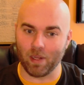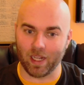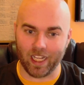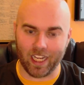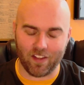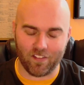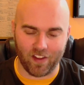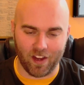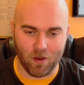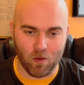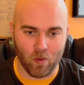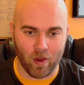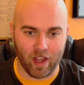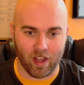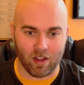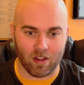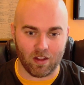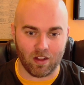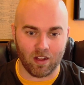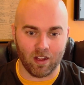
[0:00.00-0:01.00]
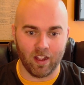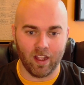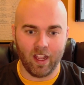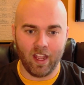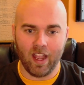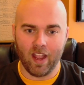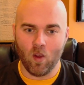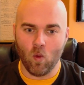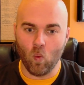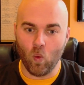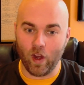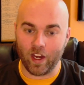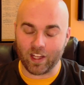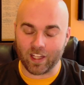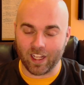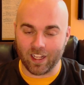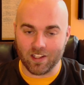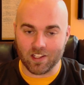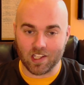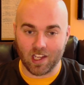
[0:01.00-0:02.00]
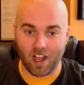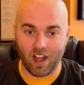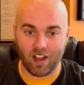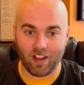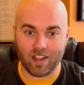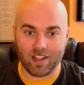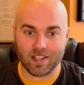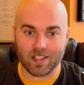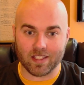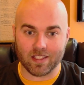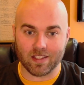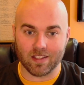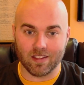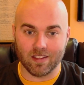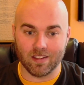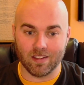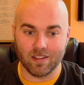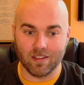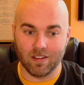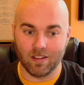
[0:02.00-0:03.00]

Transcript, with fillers: believe he will, with Gonzalez,